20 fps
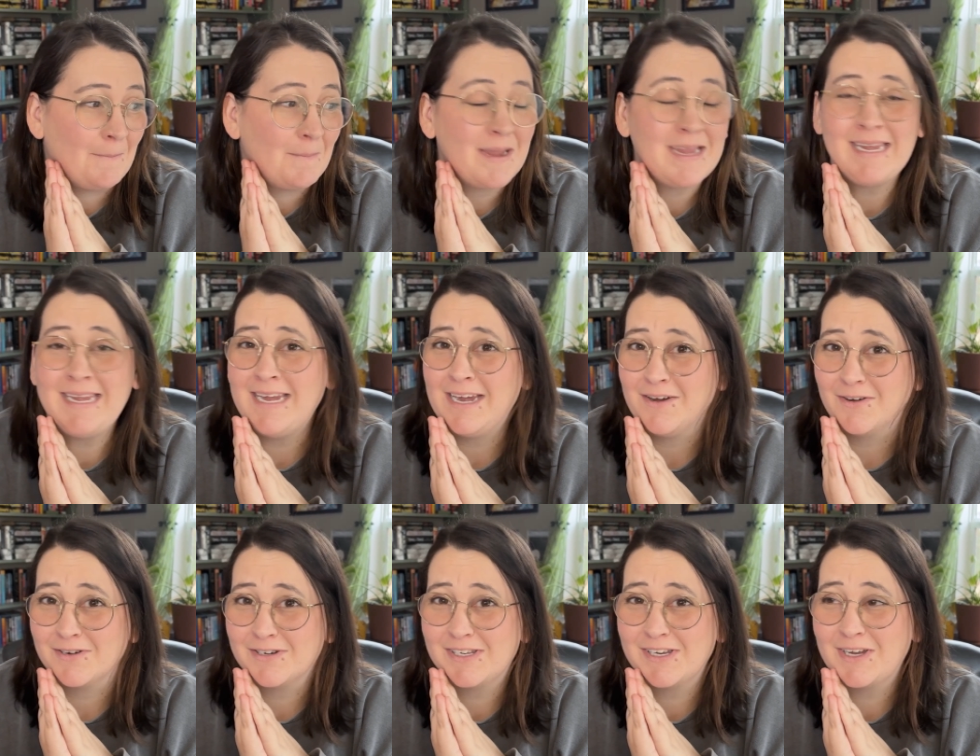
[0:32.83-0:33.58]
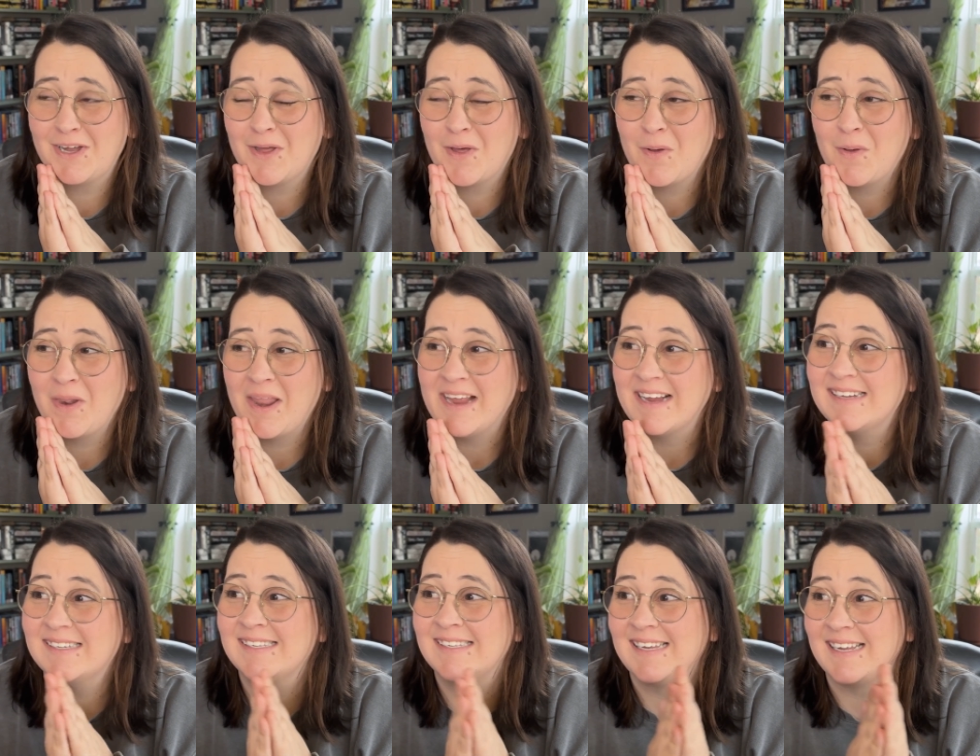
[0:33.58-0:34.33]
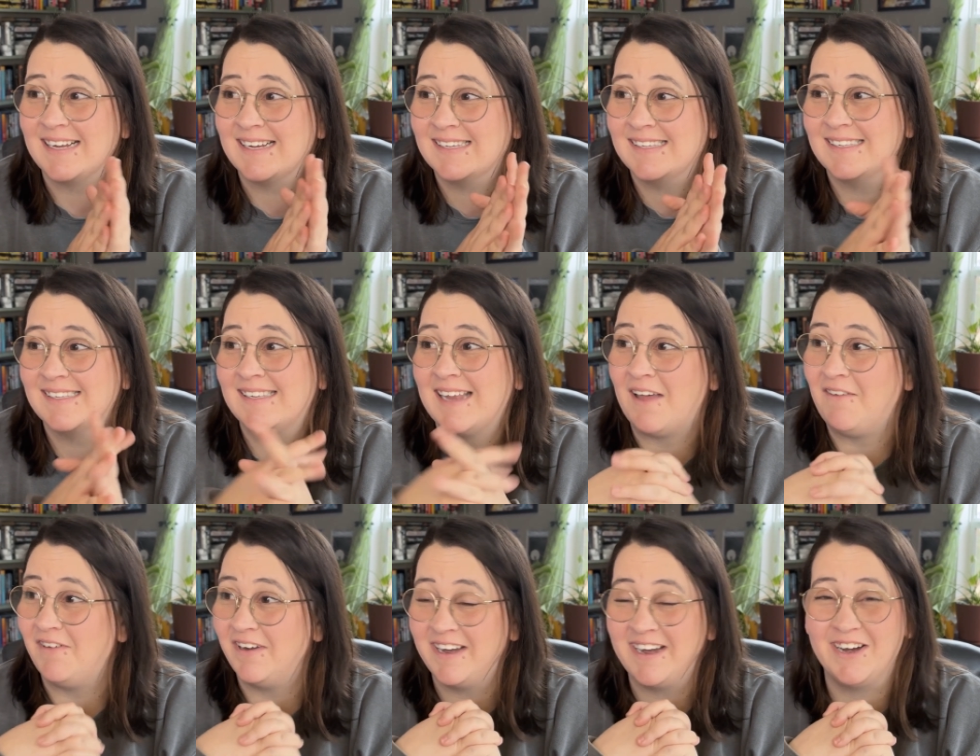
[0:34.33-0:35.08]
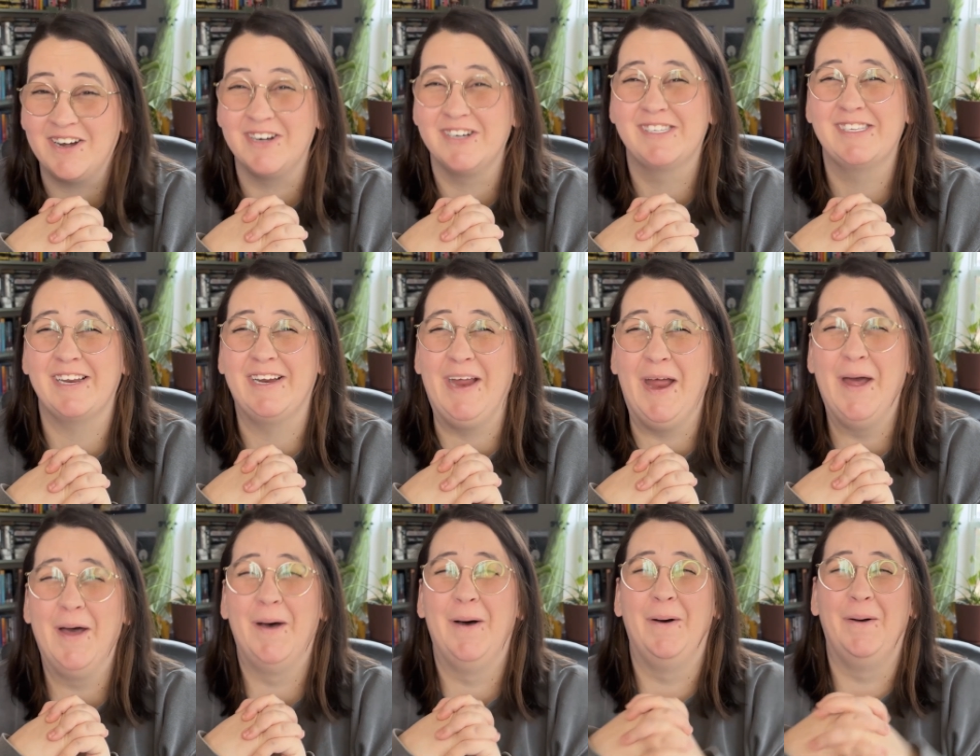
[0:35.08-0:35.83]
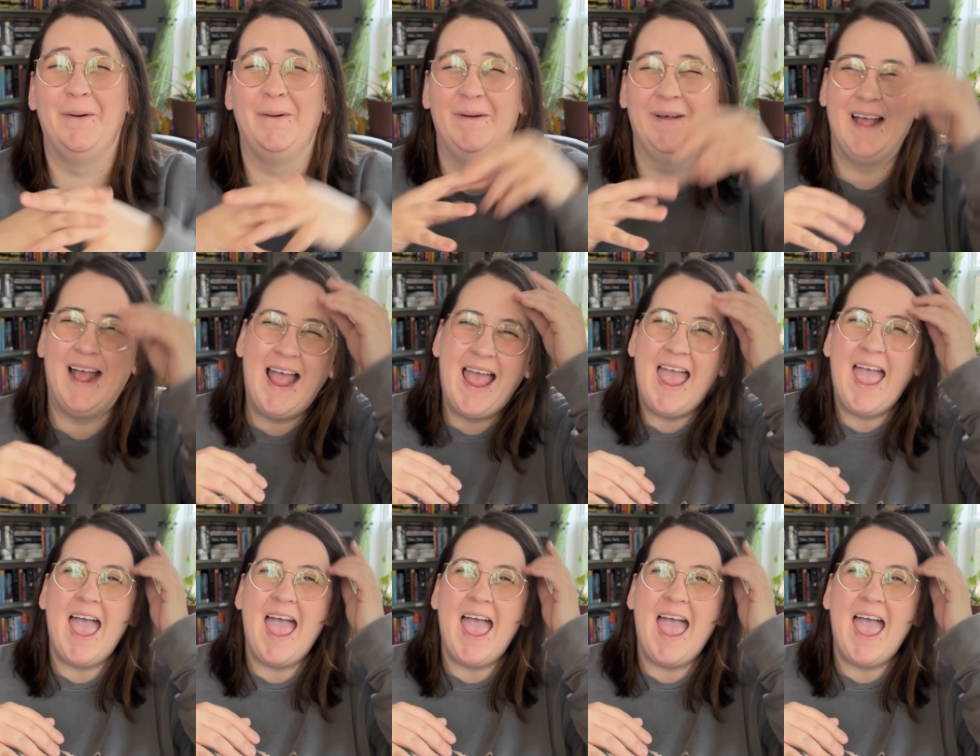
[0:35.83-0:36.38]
years ago, like 6-7 years ago.